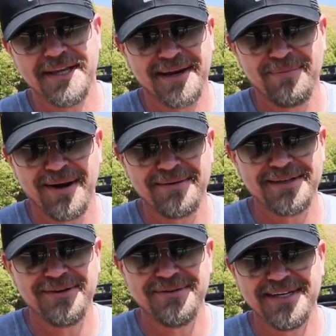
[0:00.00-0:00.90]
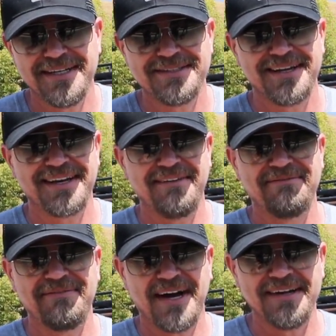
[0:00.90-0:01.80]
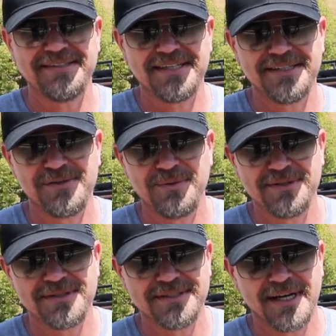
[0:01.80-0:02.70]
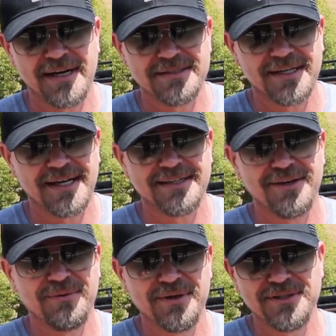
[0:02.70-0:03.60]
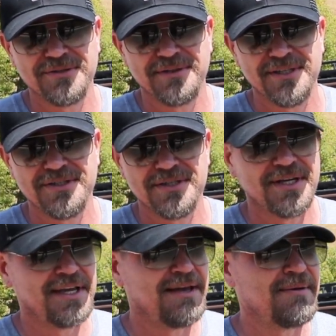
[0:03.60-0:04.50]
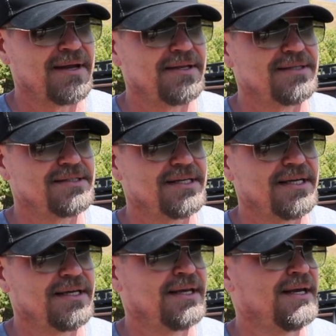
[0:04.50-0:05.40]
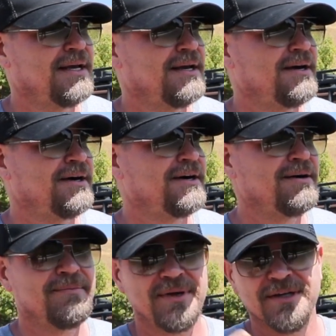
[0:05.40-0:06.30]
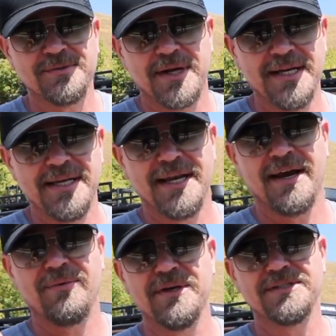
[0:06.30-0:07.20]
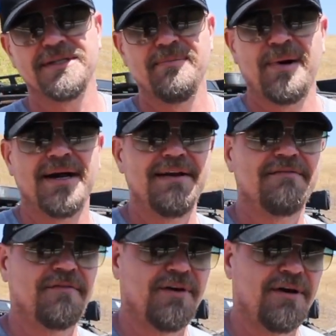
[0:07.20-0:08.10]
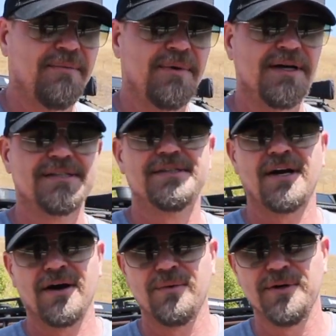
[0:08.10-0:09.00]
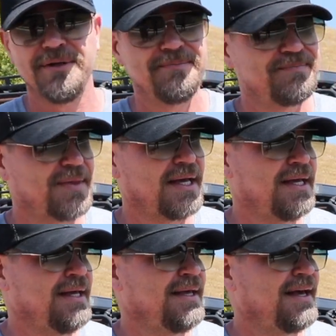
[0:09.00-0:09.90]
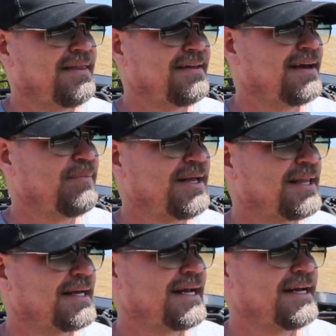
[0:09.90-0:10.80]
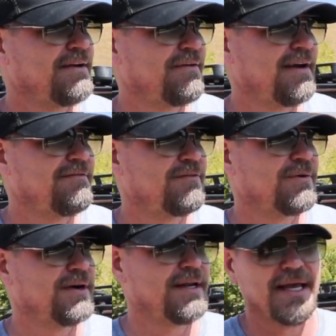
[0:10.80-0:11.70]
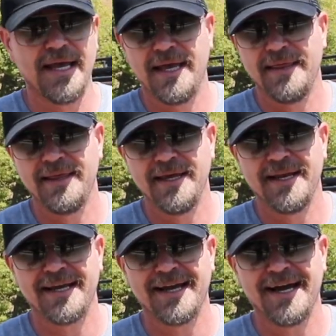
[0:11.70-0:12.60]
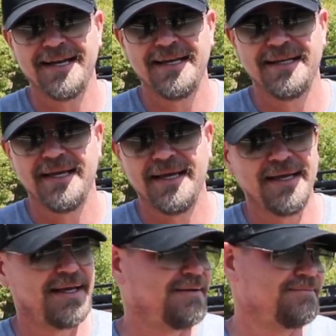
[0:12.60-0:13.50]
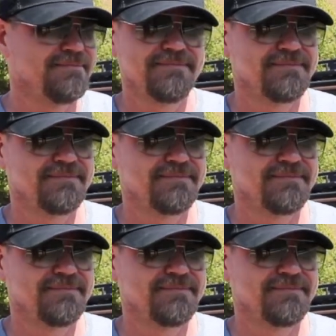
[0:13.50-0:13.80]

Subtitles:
that I probably don't need. So I got 5 sets of wheels and tires. I got the original engine that came out of this thing. Here's what I did. I originally bought it from Starwood. I think I paid like 90 grand for it, and then I got it, and